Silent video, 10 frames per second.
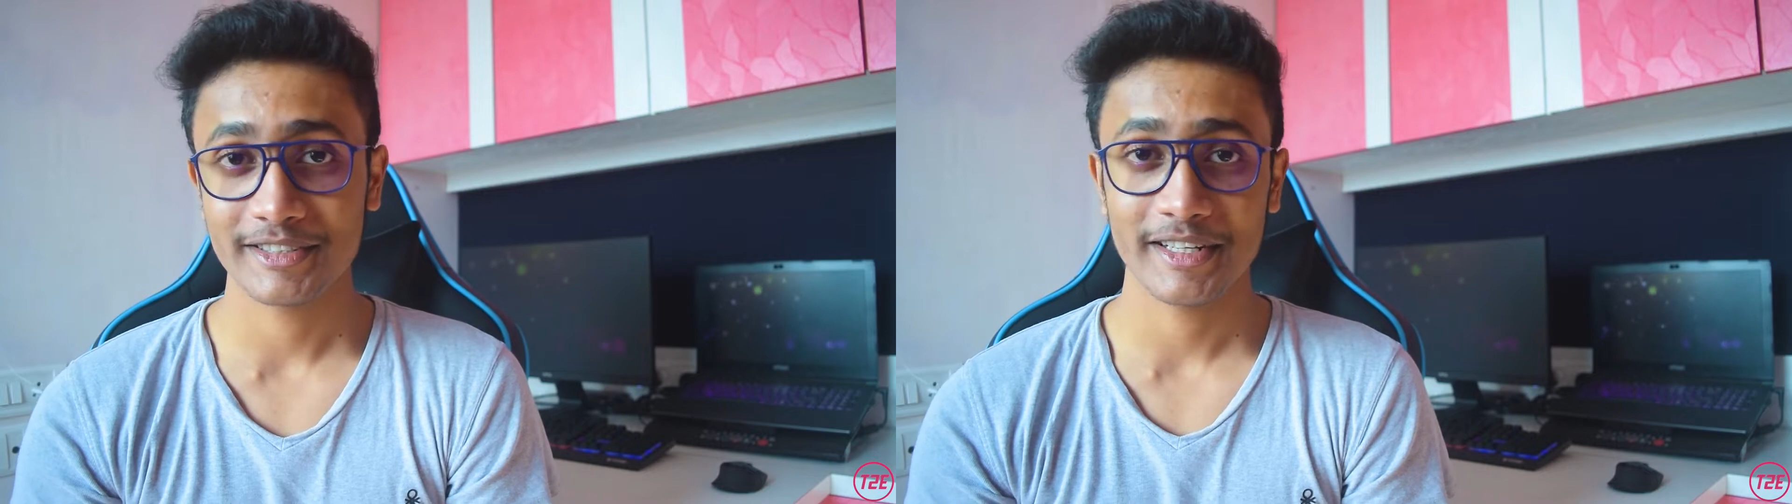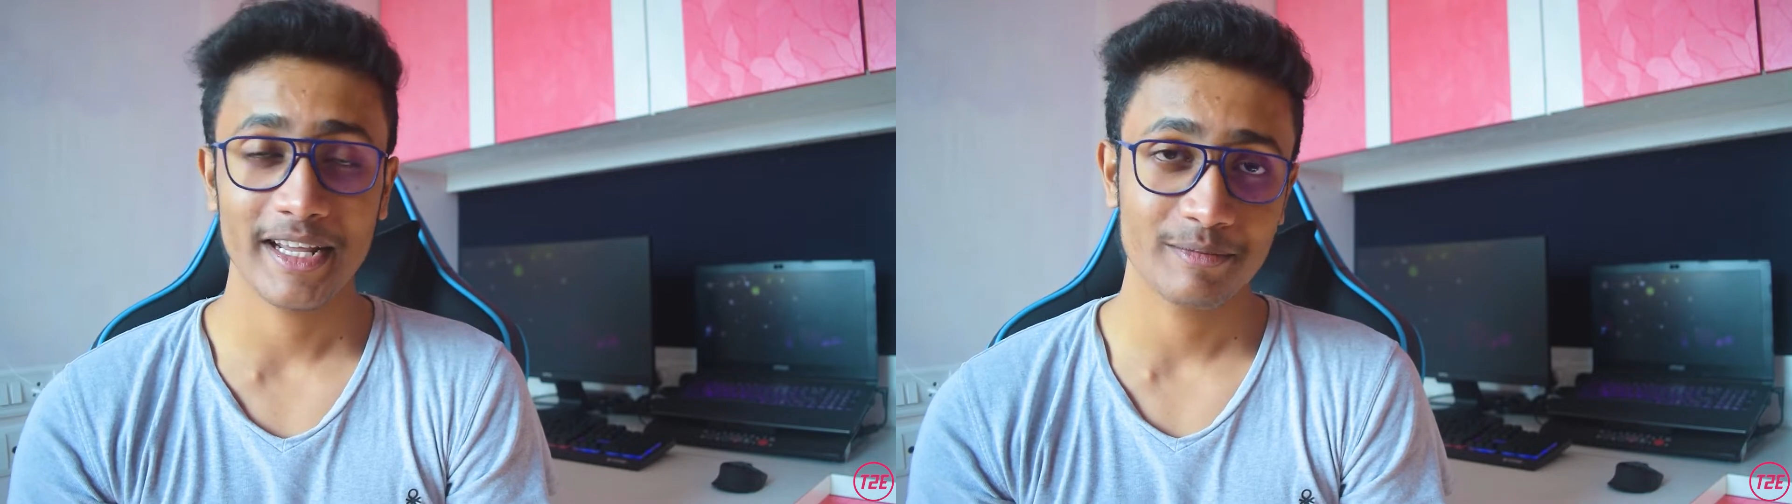
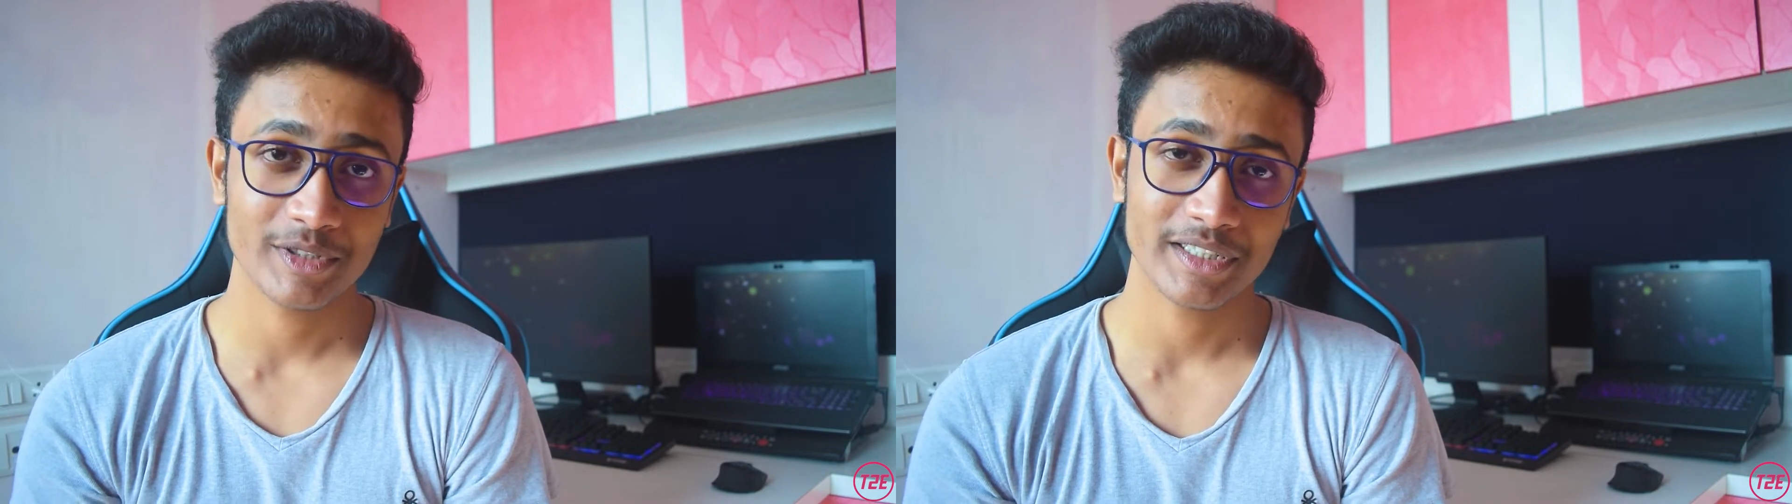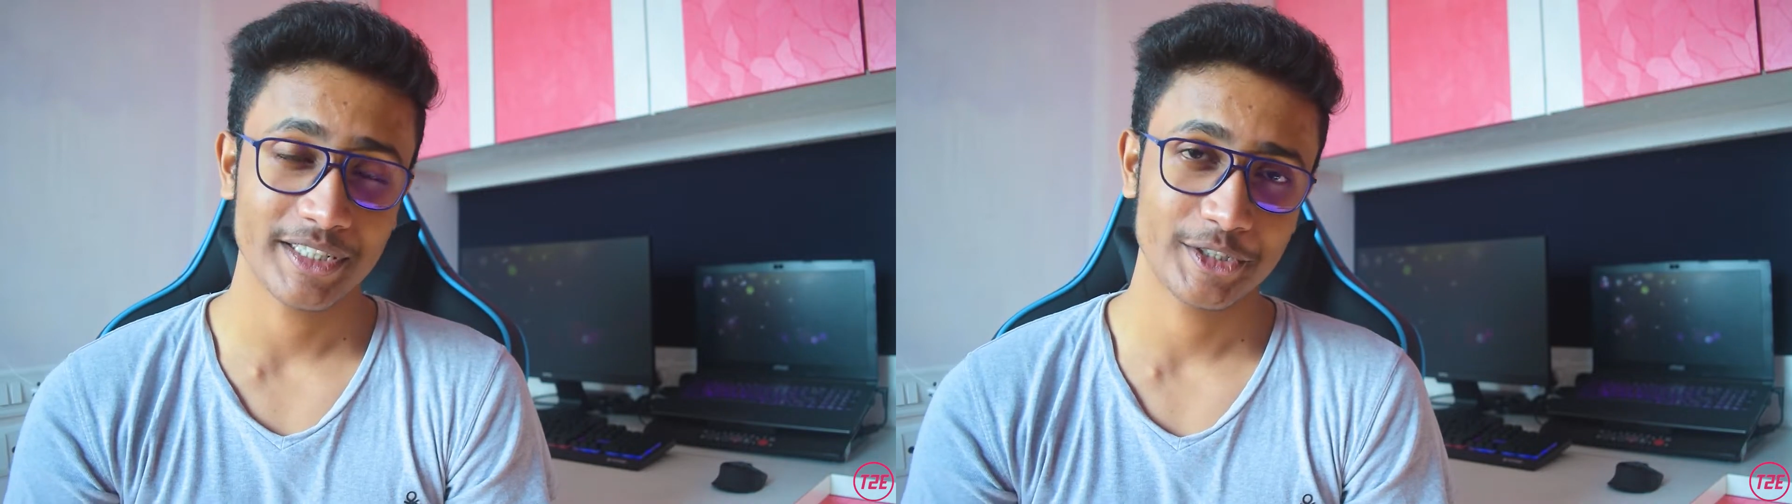the name
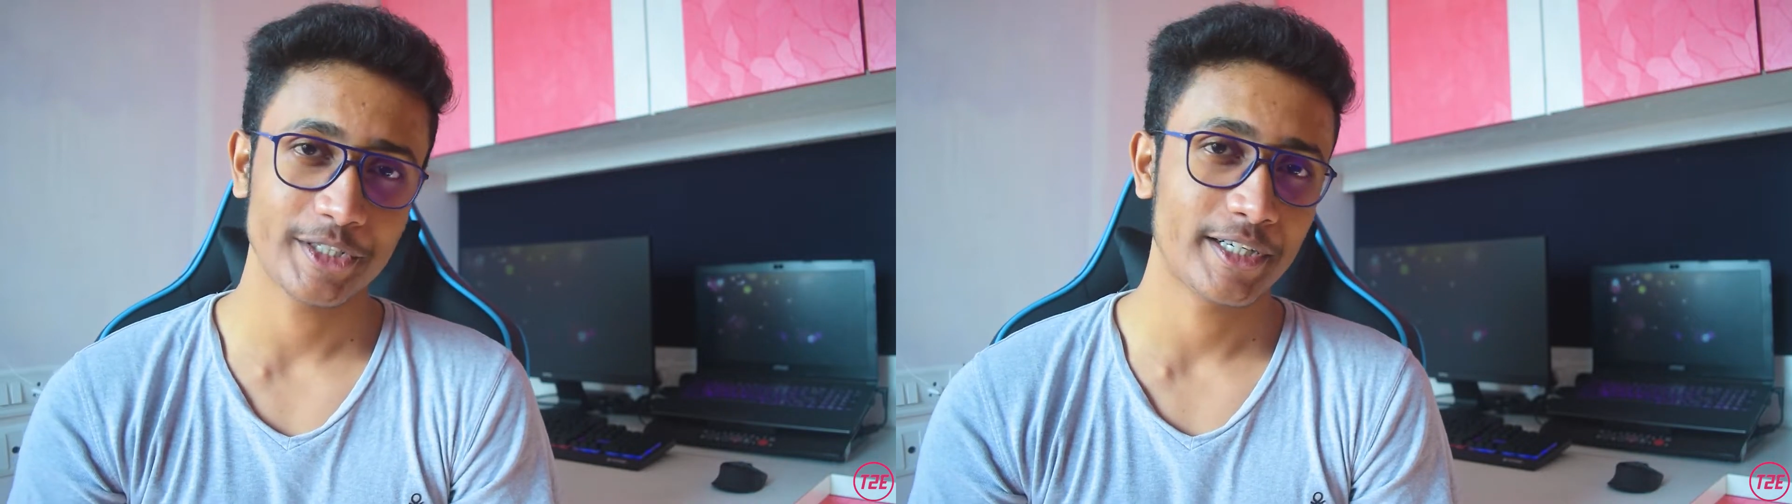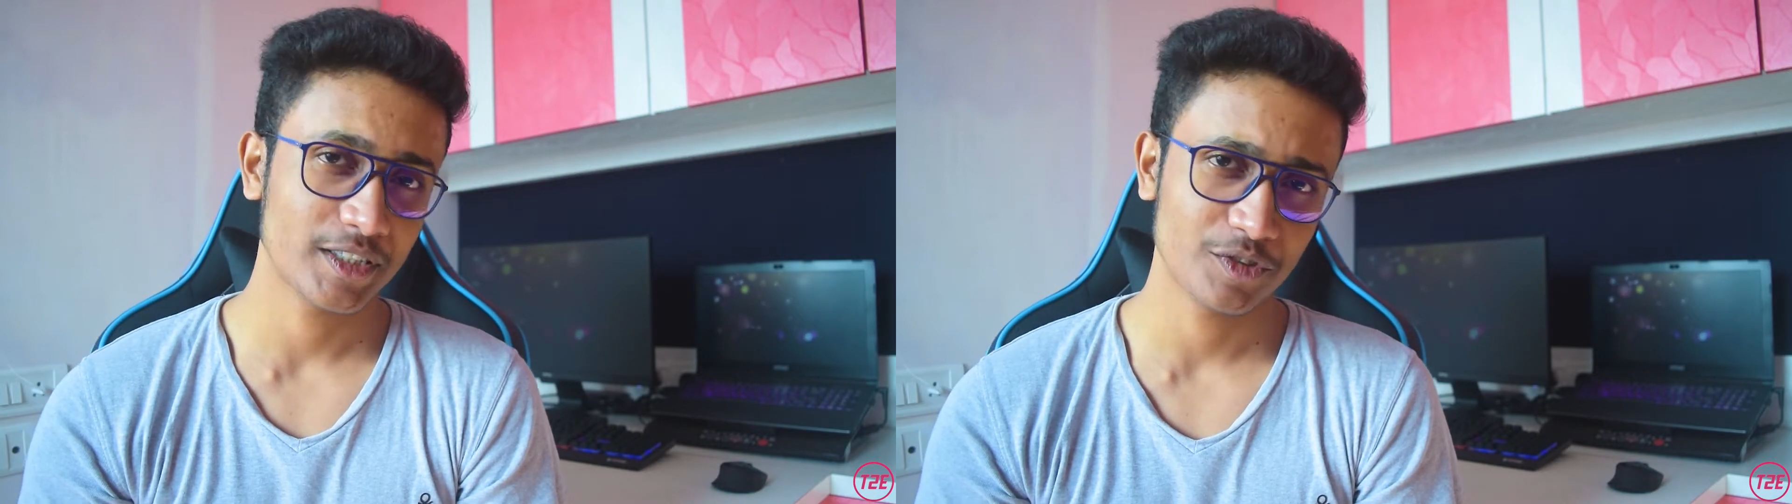suggests,
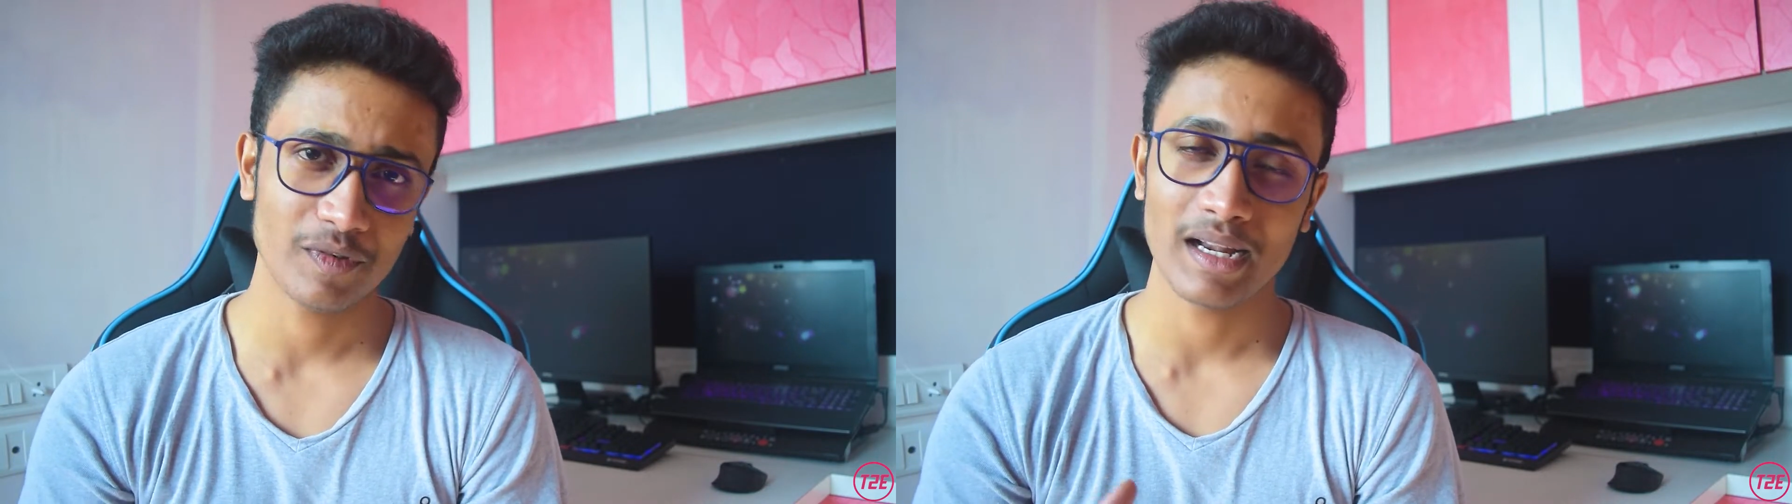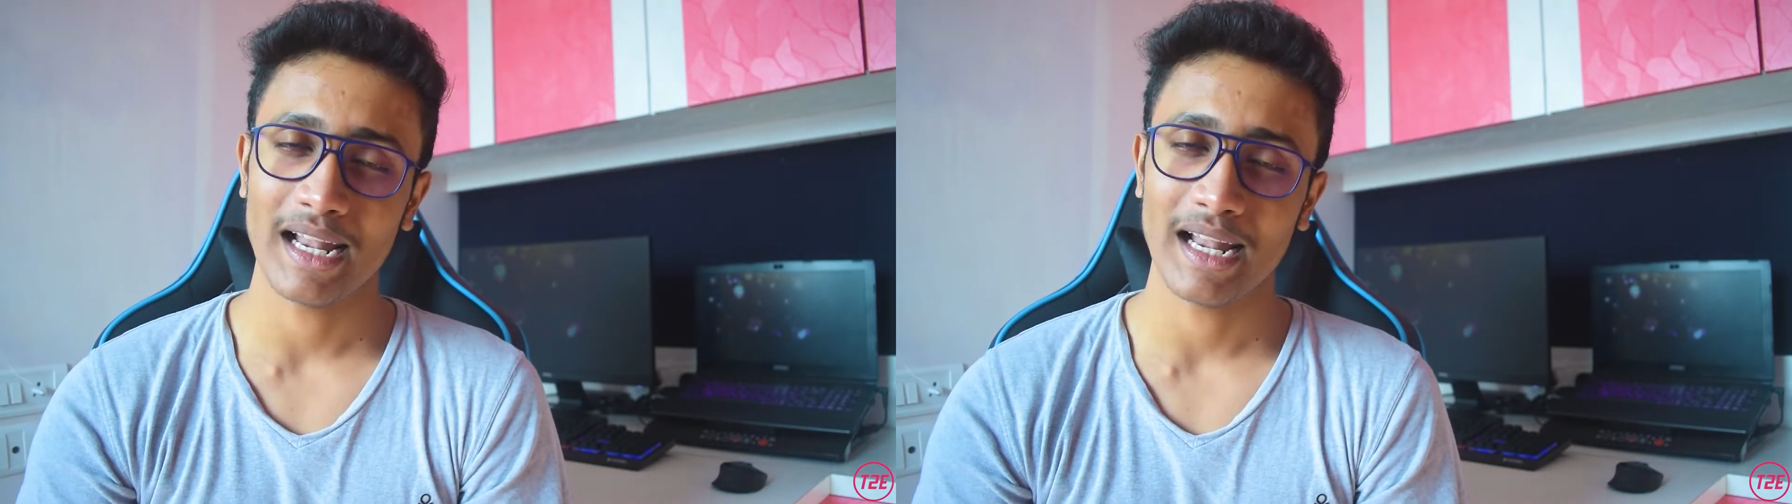it is one